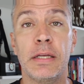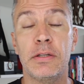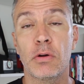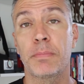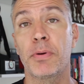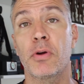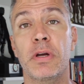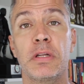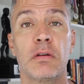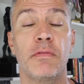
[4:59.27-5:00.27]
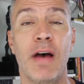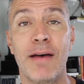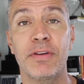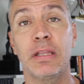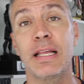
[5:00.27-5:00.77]
during periods of
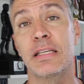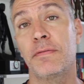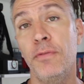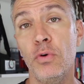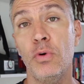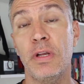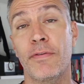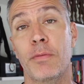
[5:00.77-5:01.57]
having less food if